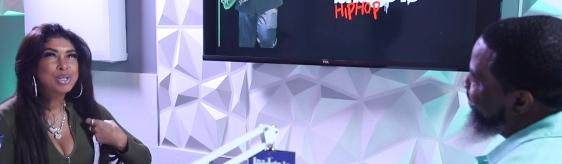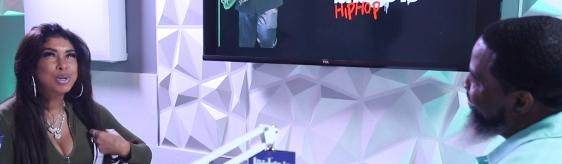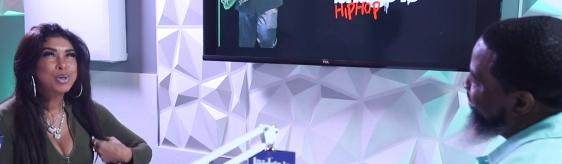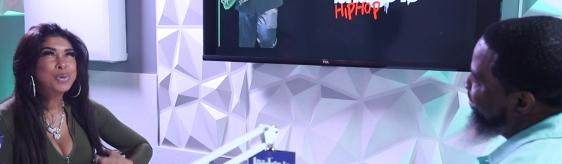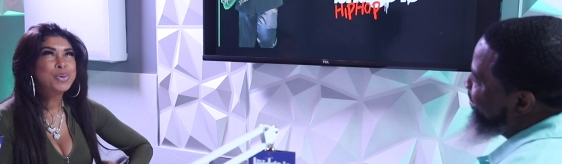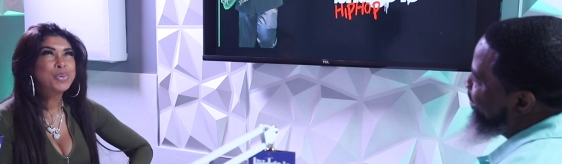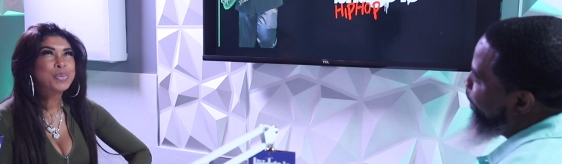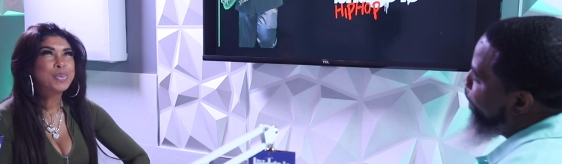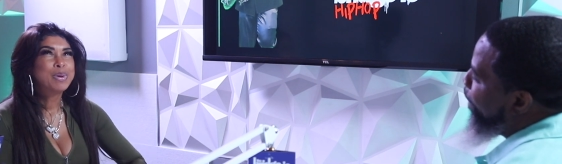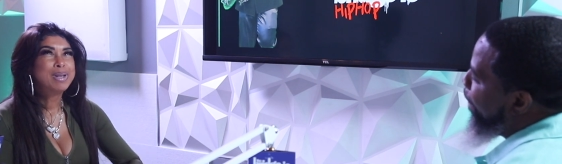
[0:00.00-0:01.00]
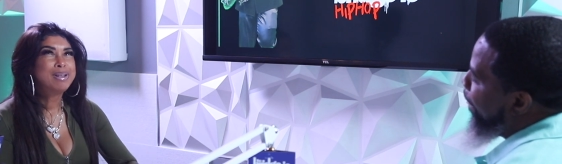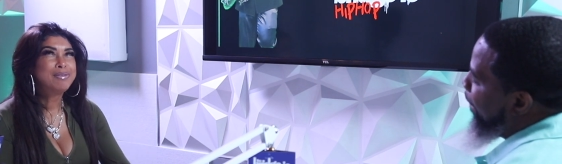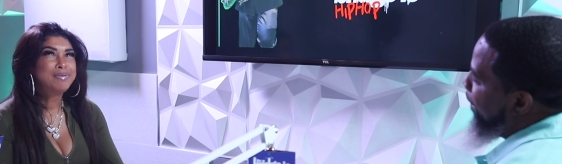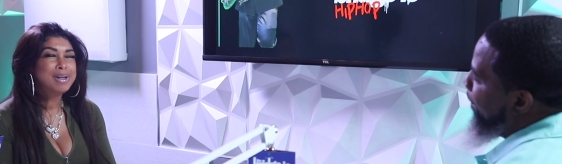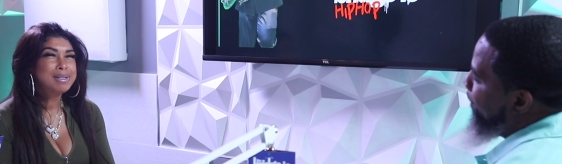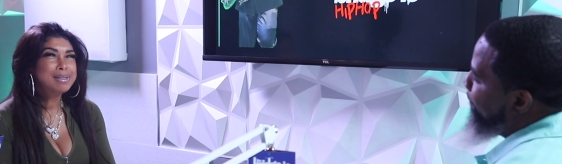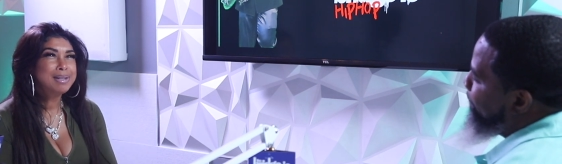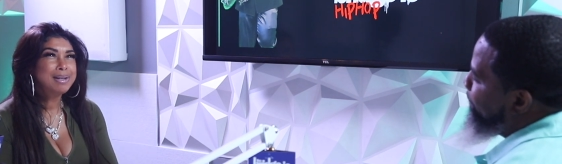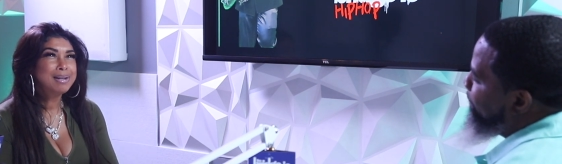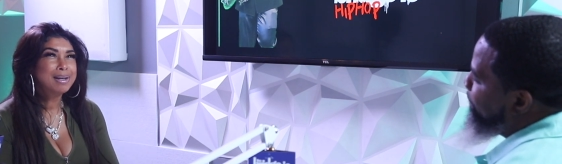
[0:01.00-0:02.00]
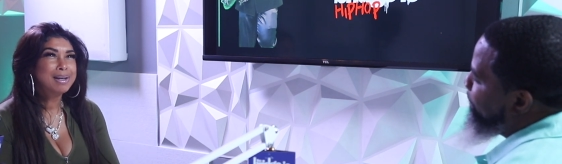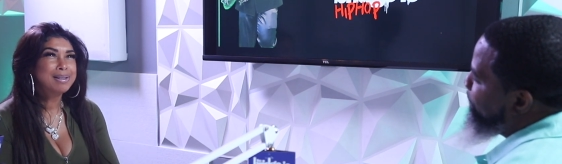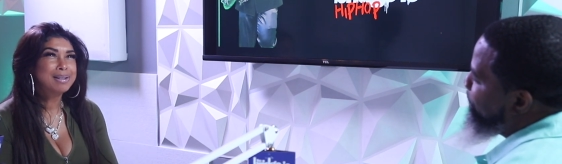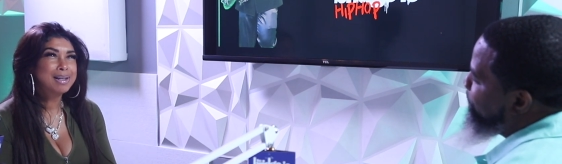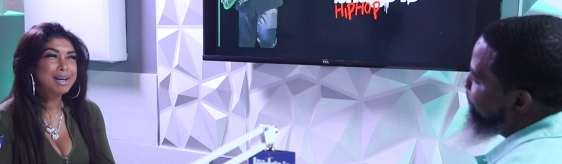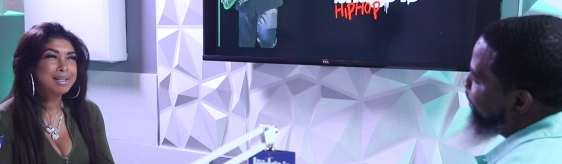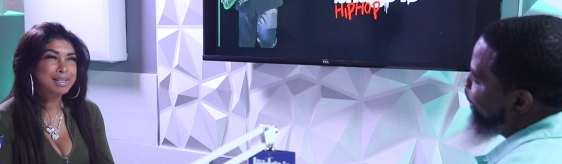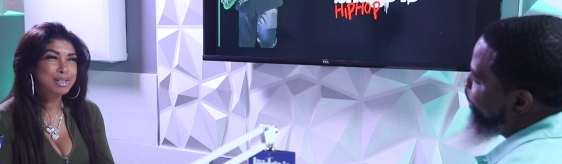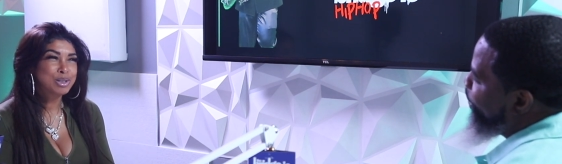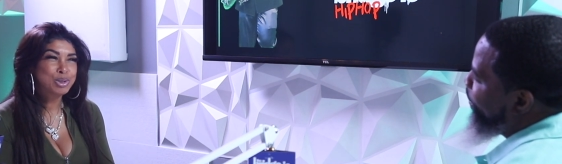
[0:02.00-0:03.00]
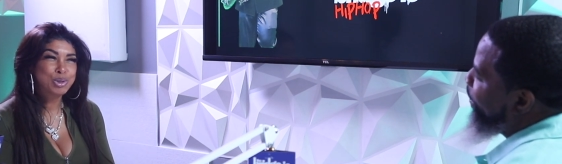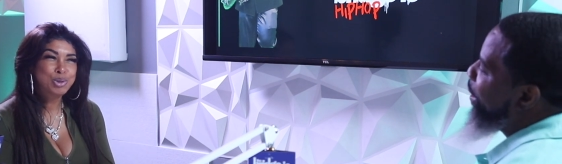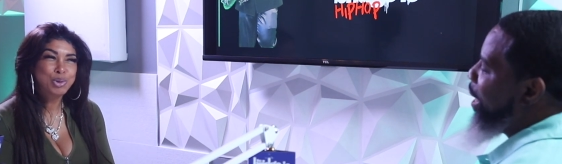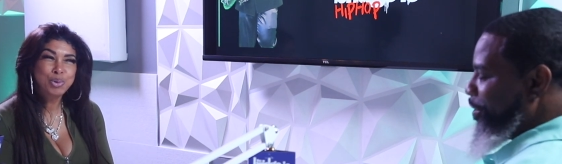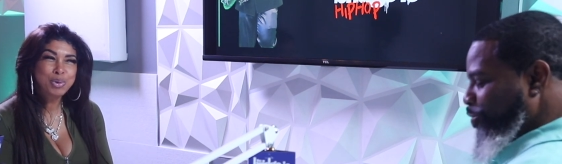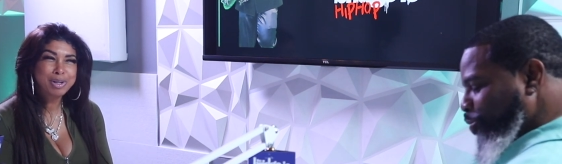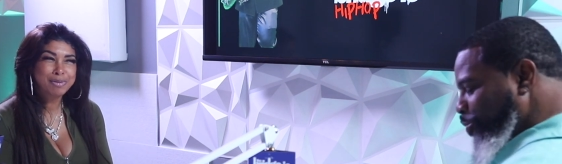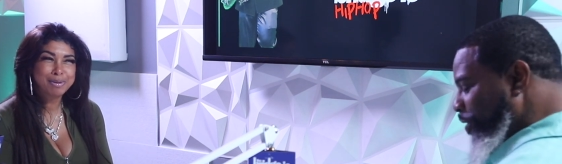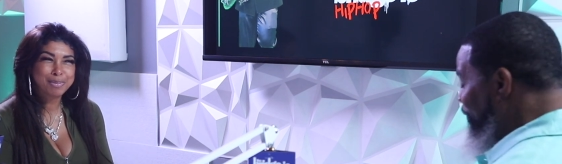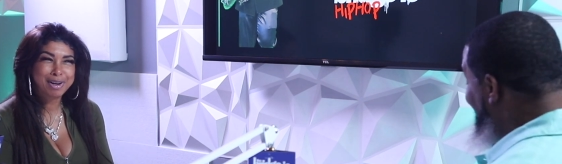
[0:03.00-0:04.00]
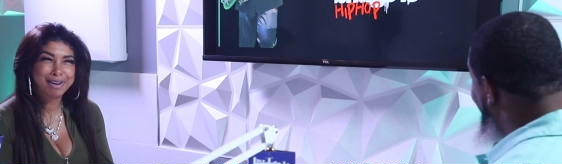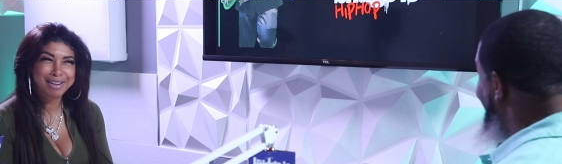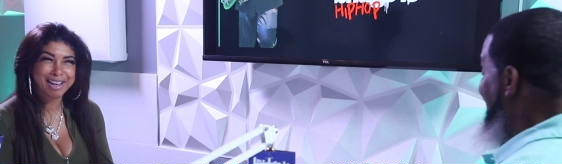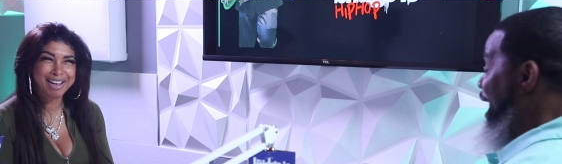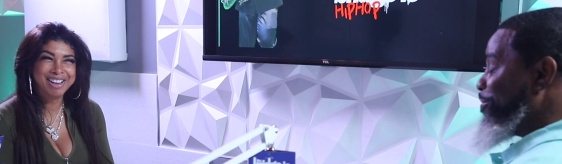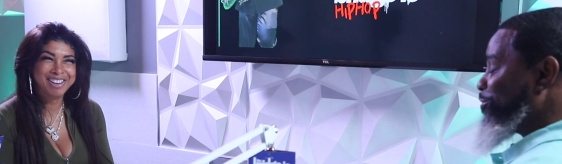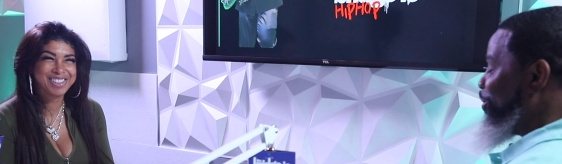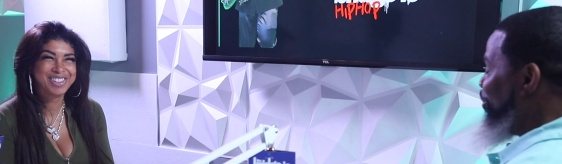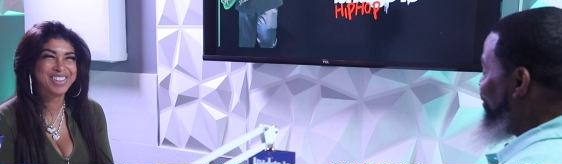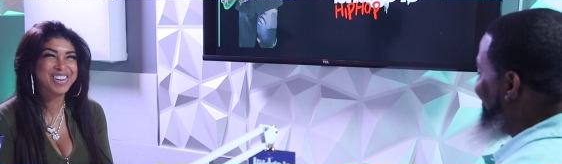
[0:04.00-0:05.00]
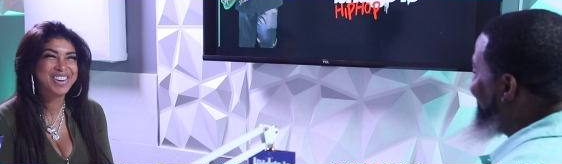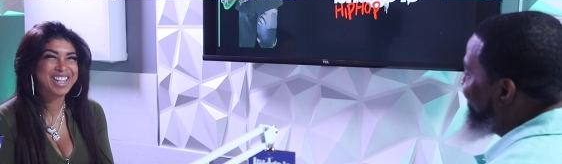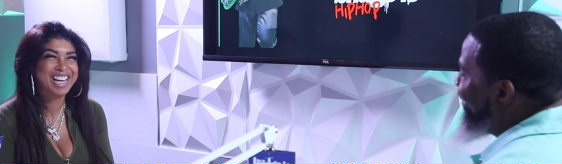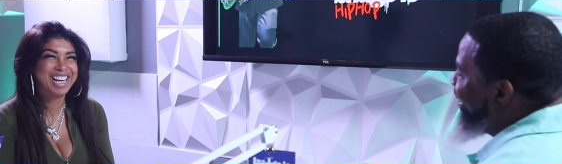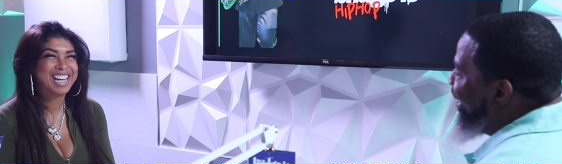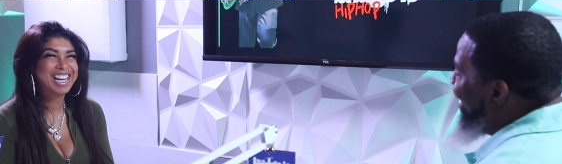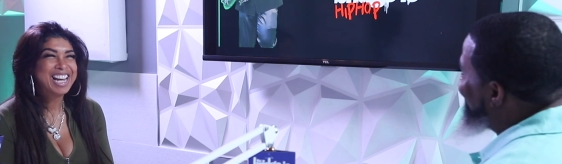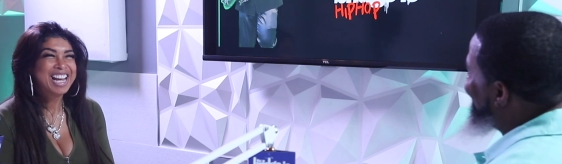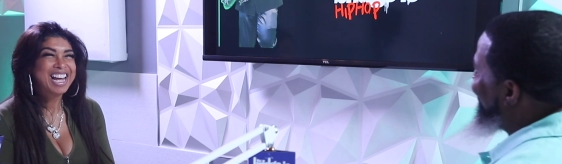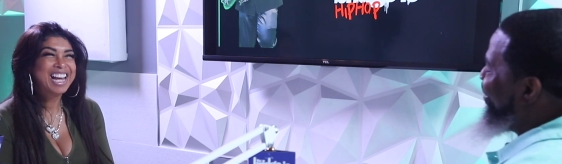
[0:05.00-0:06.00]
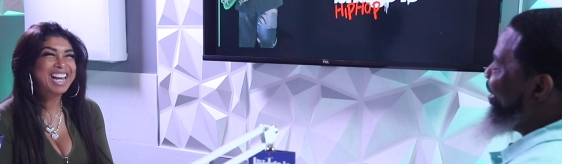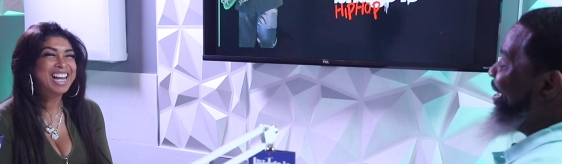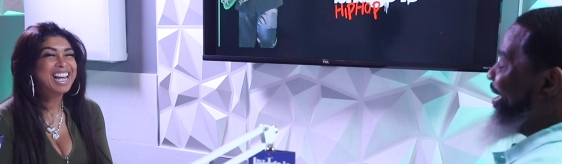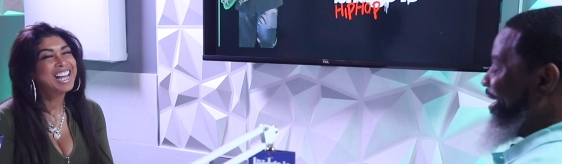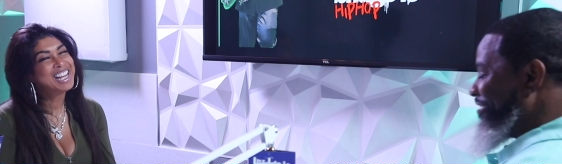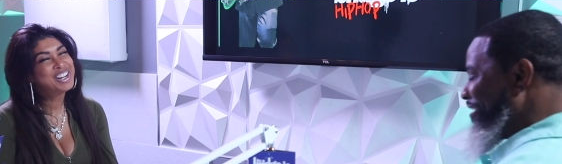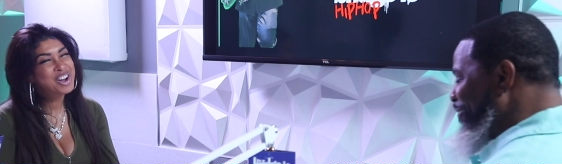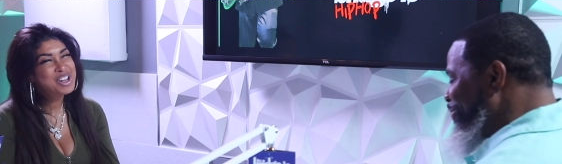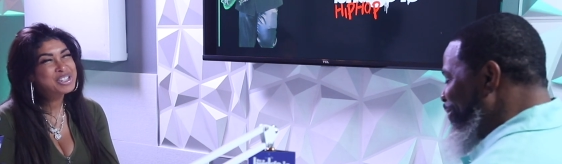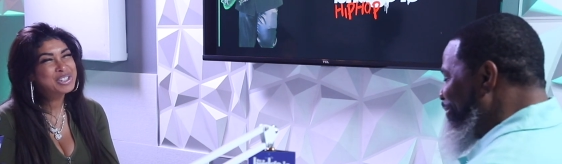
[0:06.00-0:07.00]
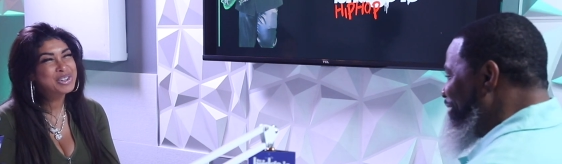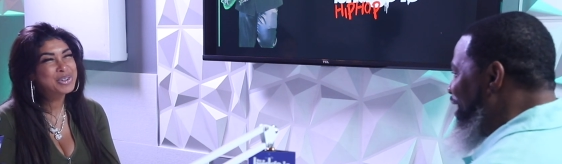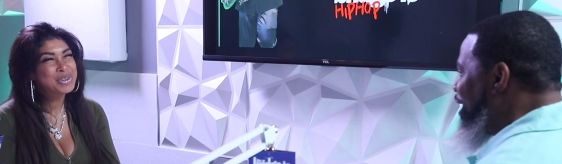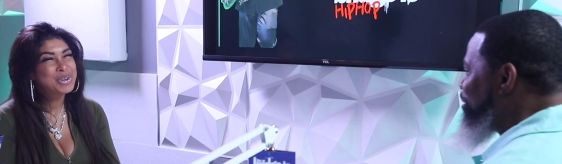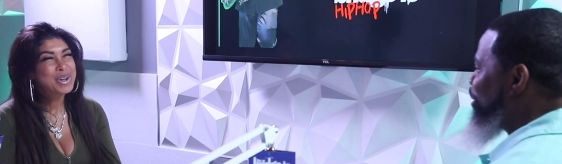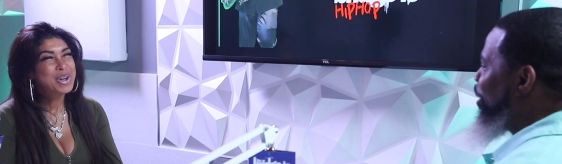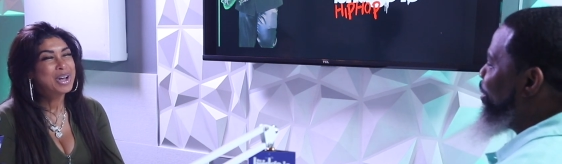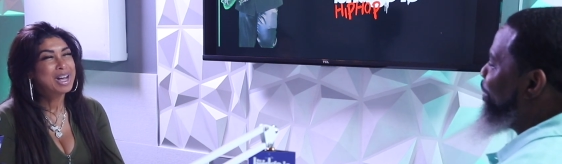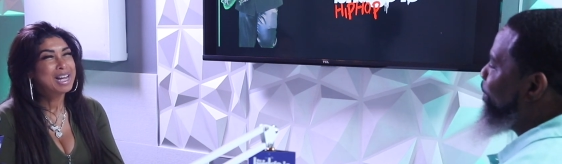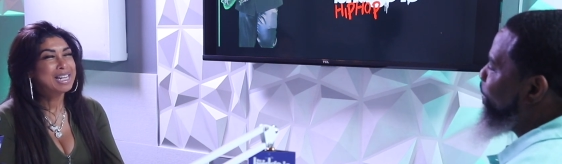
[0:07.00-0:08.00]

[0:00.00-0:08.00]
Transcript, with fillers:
Speaker 1: so investing and the license is two, two different, different games. you know that. Absolutely, yes, and absolutely. Also, a lot of study.